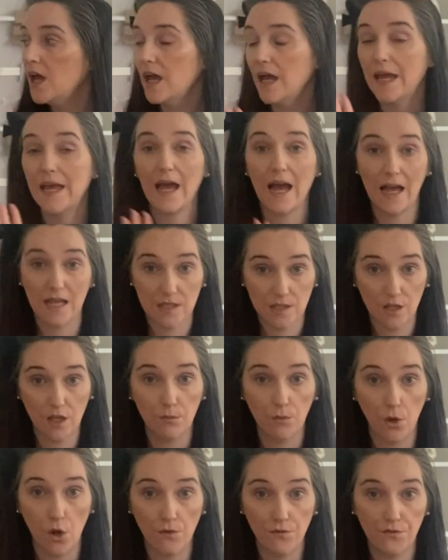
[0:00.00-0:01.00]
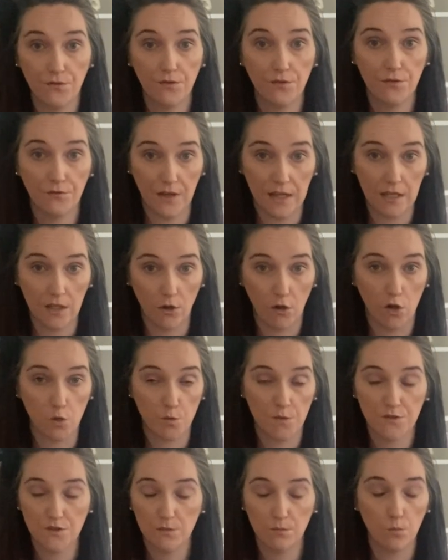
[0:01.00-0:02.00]
It has come off, thank God,
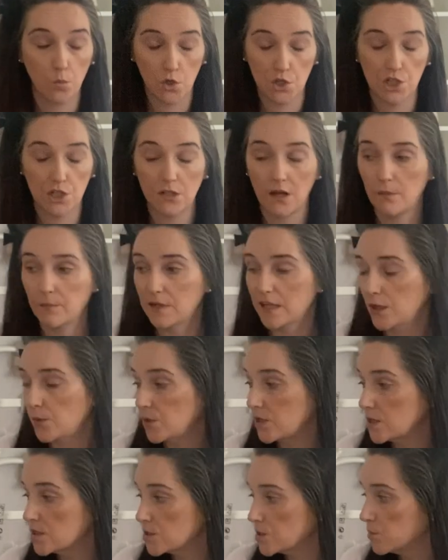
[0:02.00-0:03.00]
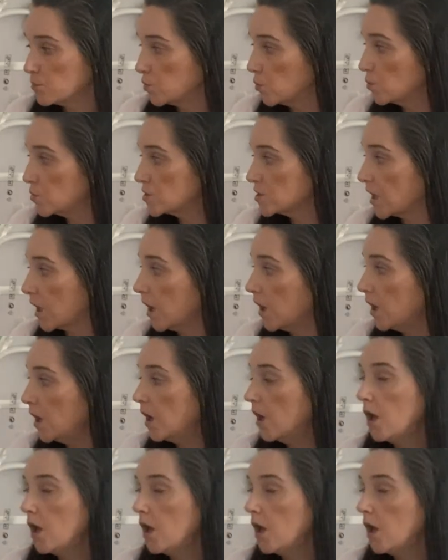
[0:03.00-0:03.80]
with some washing up liquid and some water.